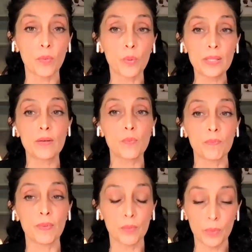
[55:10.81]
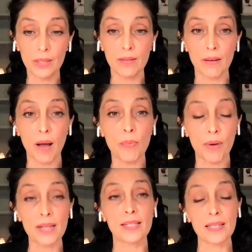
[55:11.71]
with the
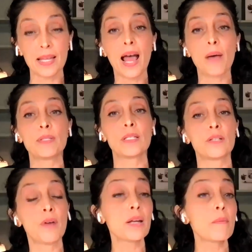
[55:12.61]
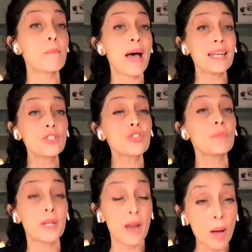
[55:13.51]
uprising that happened in Iran, and managed to
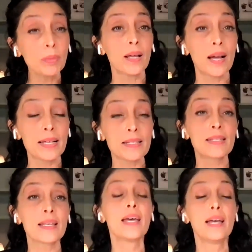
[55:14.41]
monopolize